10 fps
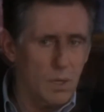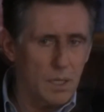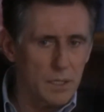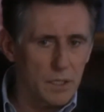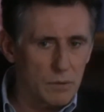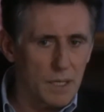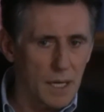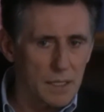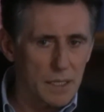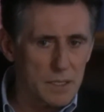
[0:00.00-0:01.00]
That's a quality
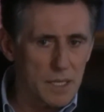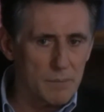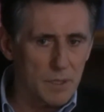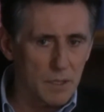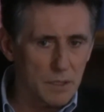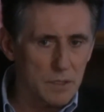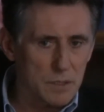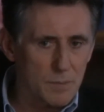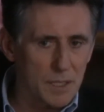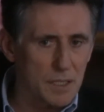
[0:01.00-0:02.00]
you can't accept in
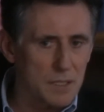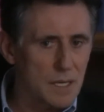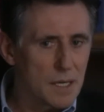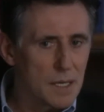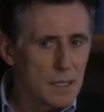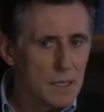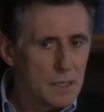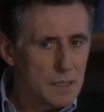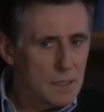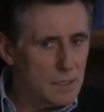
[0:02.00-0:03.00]
others because
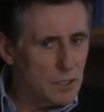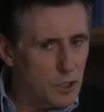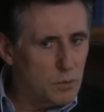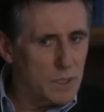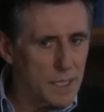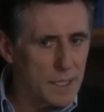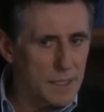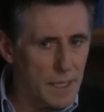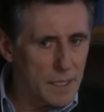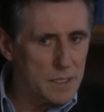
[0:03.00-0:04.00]
you
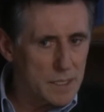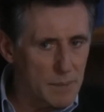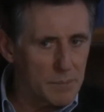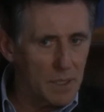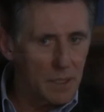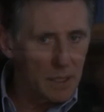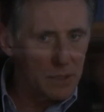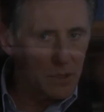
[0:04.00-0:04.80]
can't accept it.